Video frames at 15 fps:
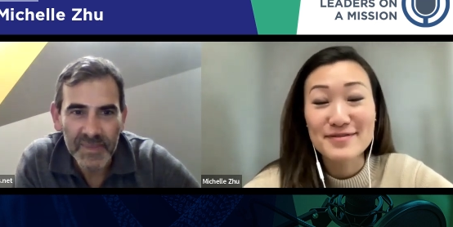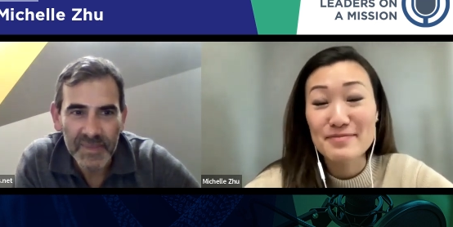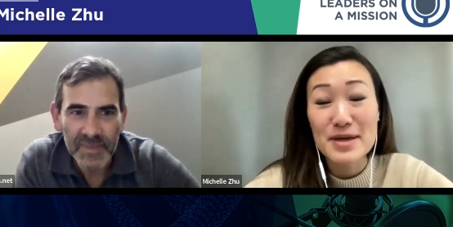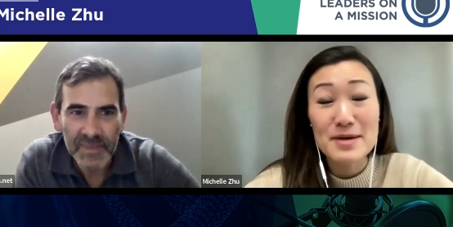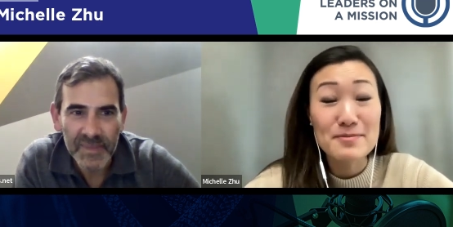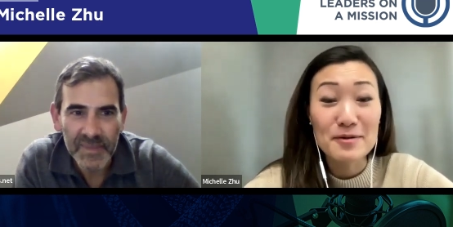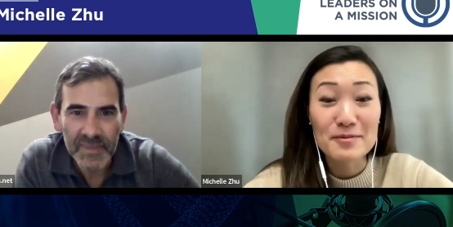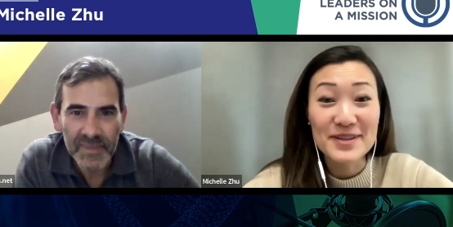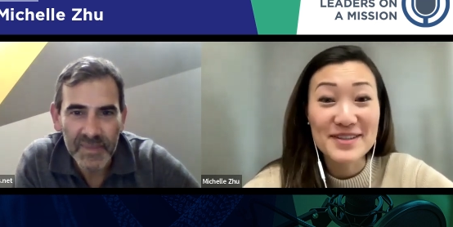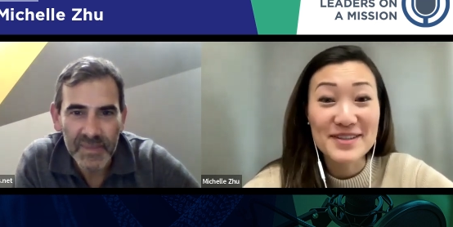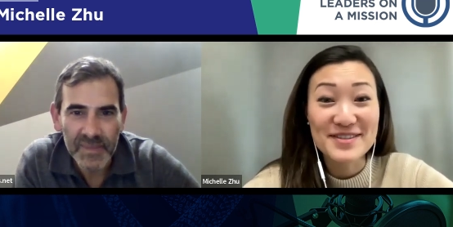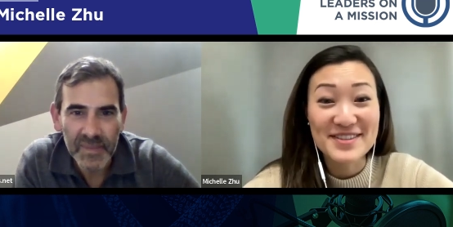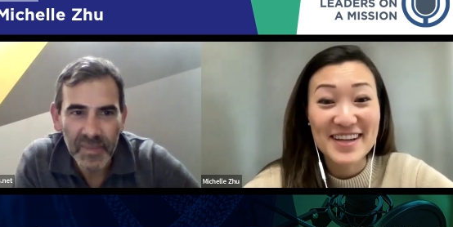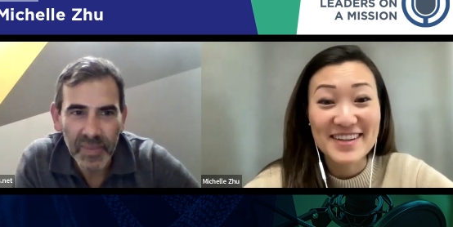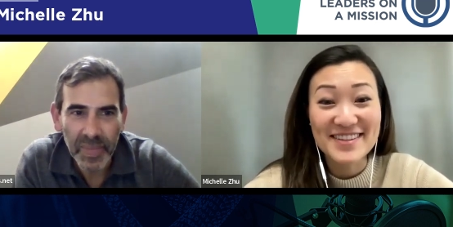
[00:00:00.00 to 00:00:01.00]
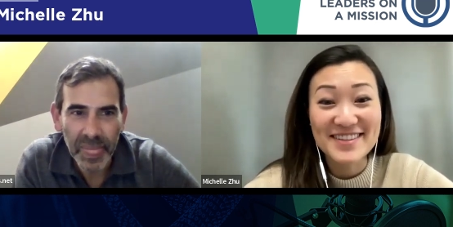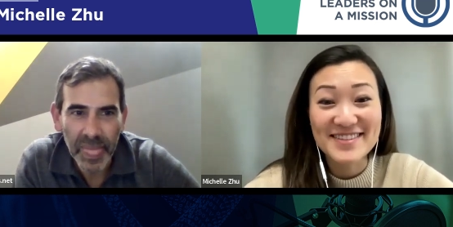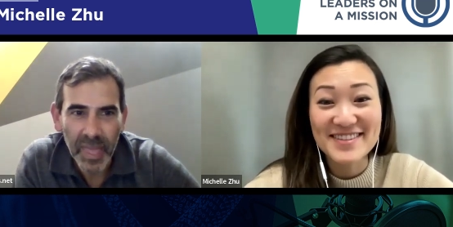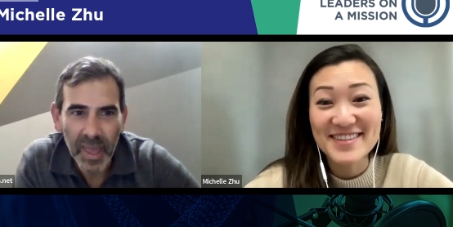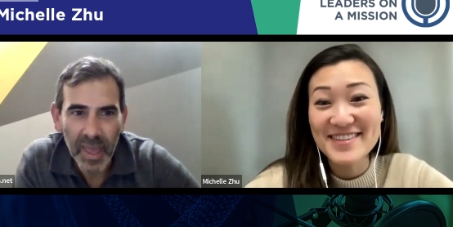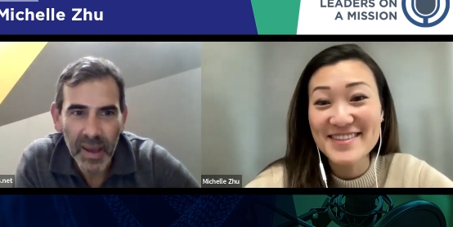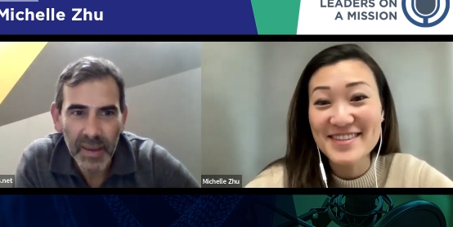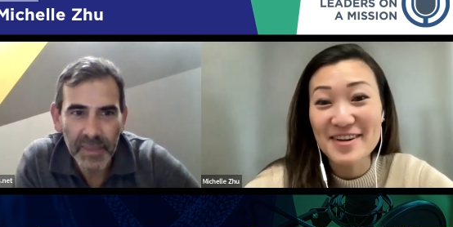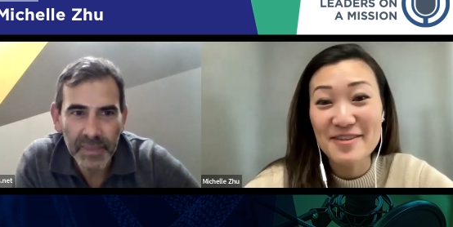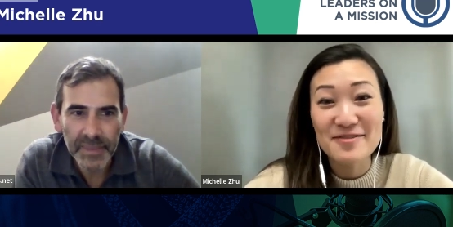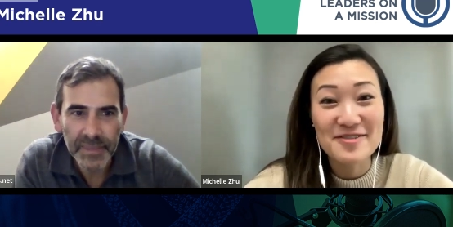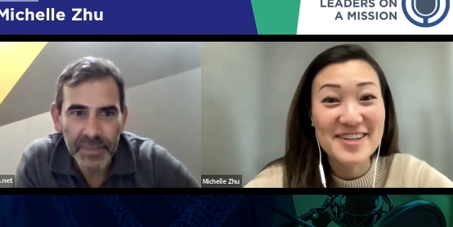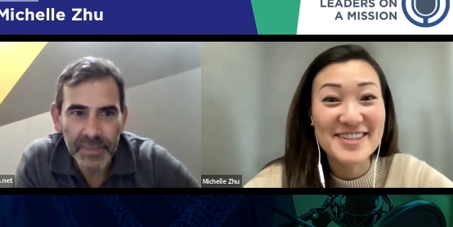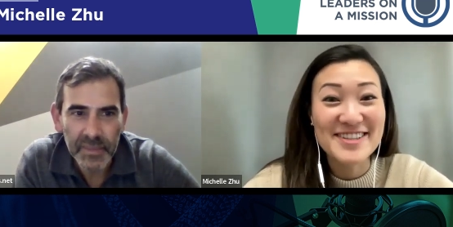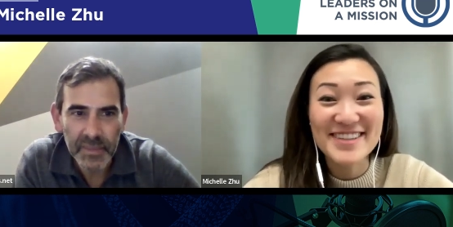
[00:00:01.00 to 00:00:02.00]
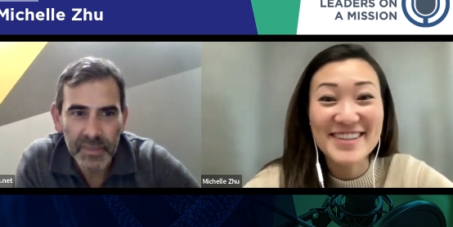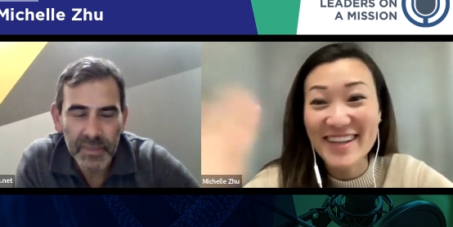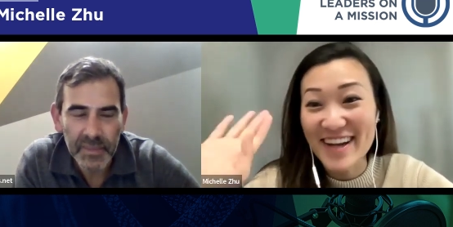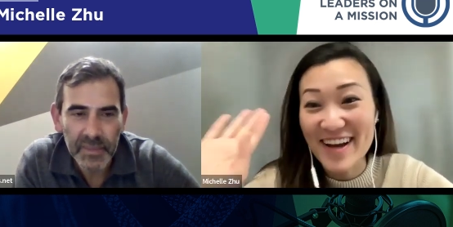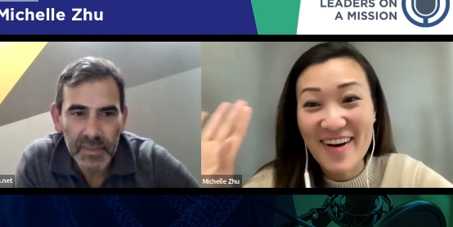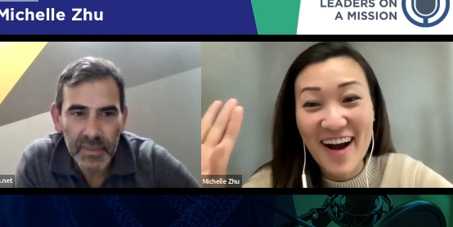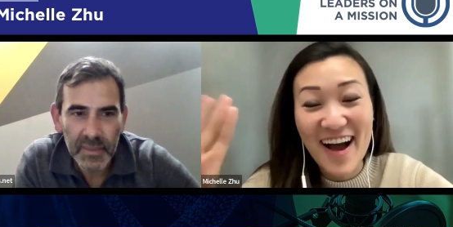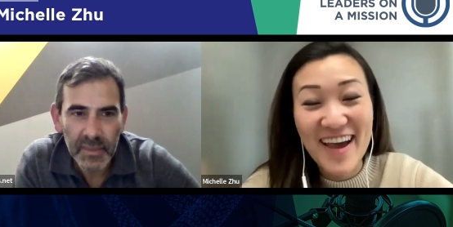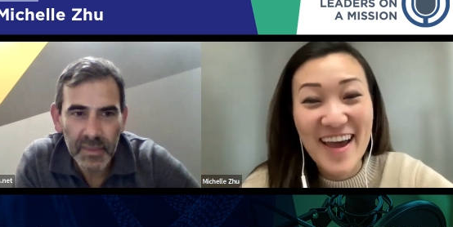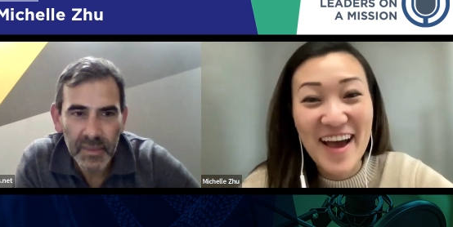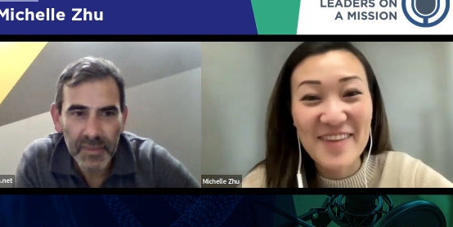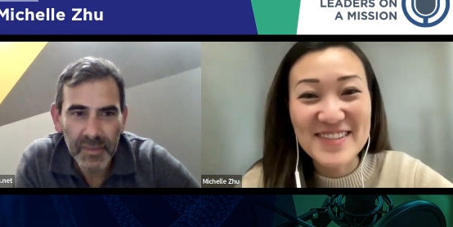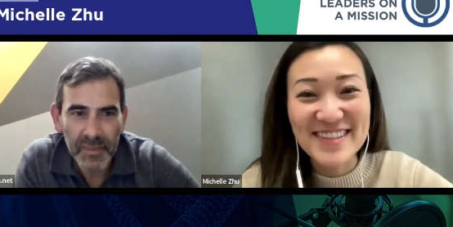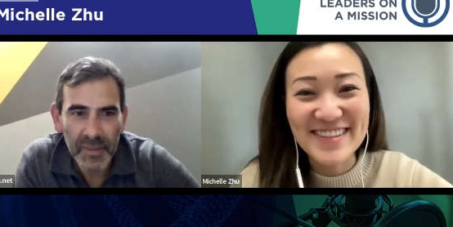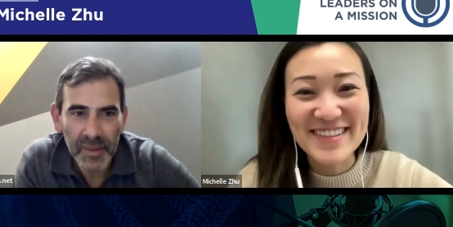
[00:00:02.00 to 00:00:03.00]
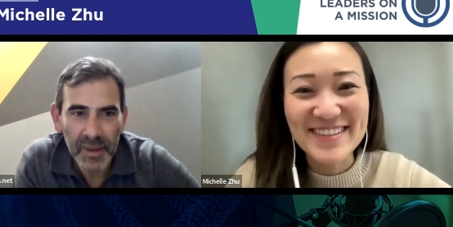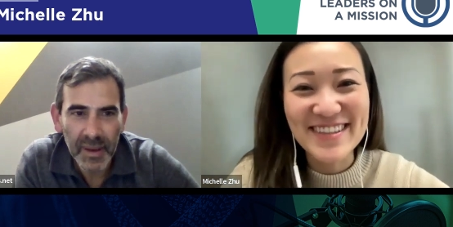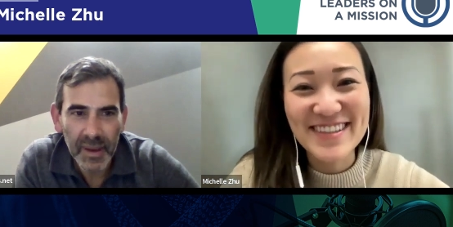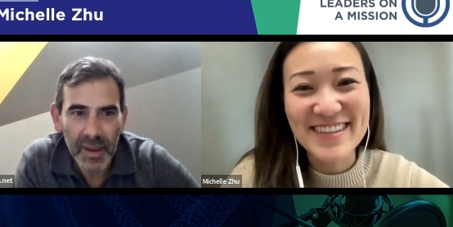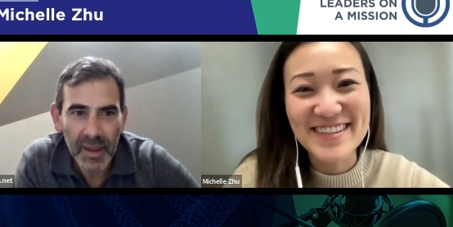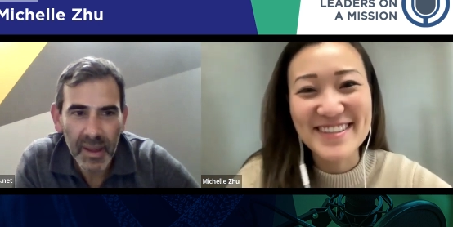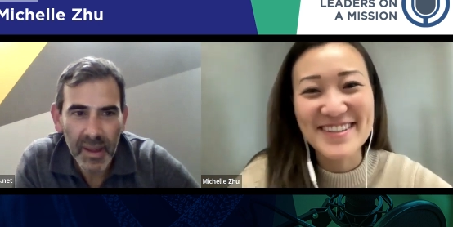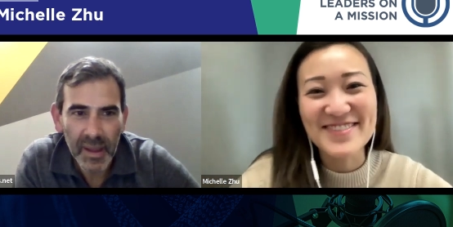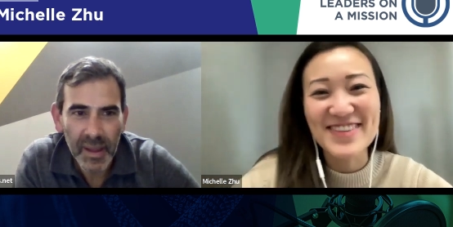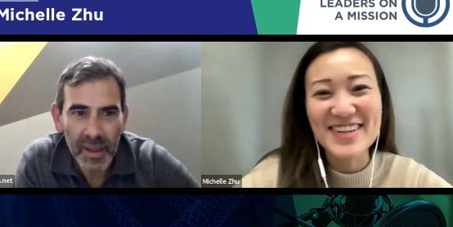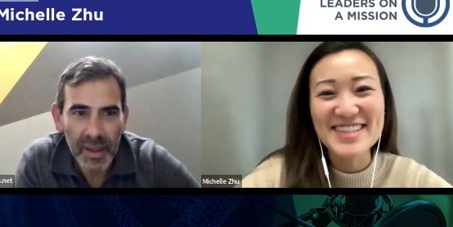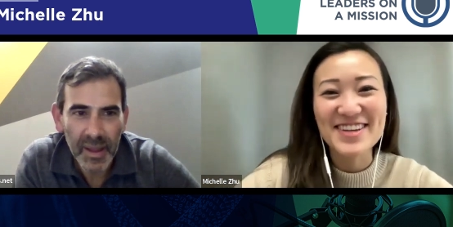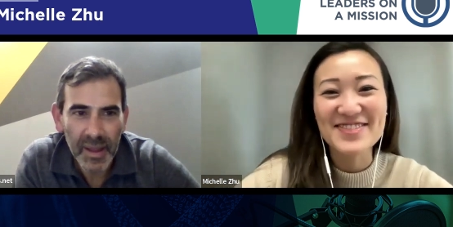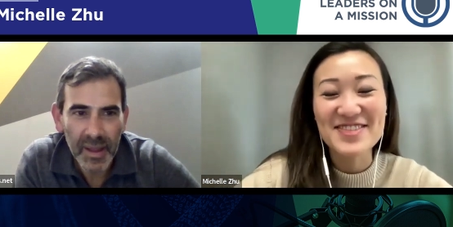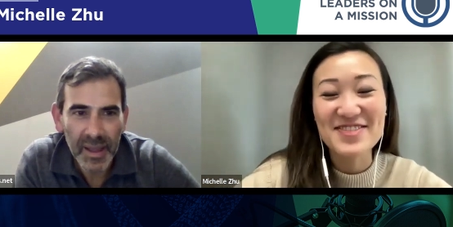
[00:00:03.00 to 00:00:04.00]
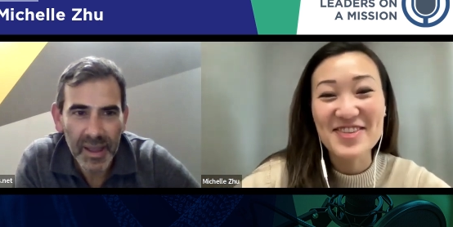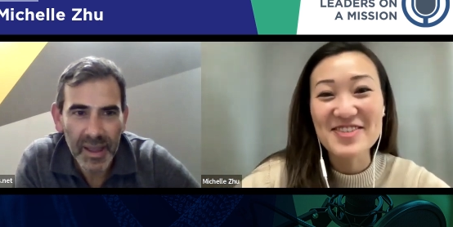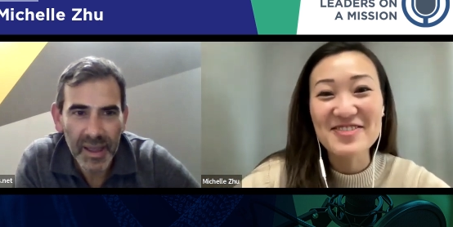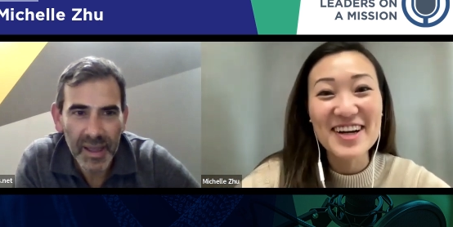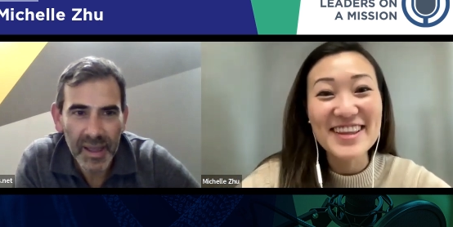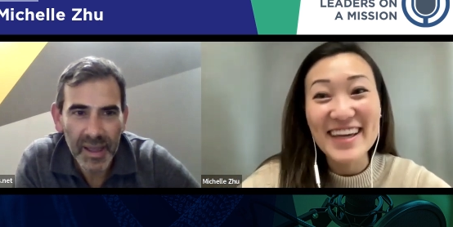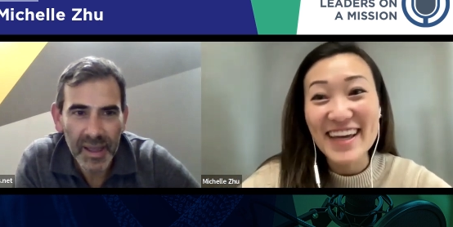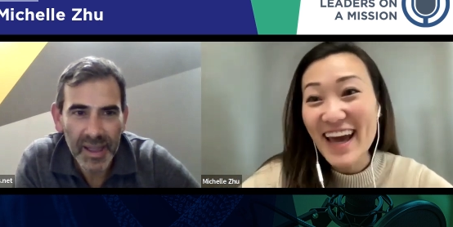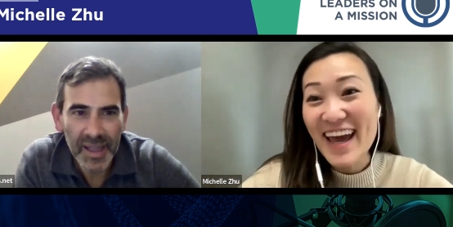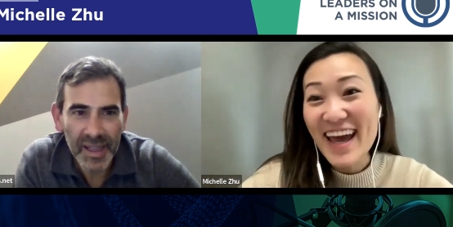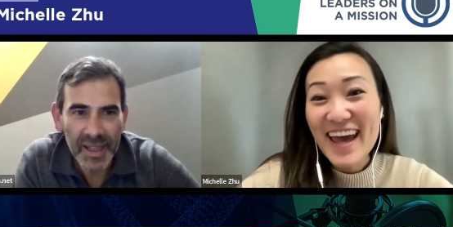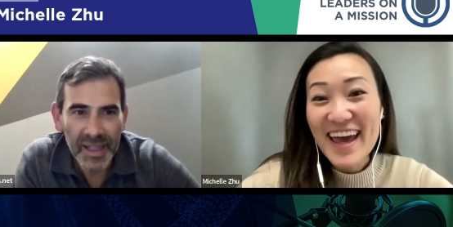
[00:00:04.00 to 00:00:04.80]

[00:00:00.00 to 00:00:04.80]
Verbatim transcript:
Speaker 1: people pleaser tendencies of which you know i absolutely consider myself to be one like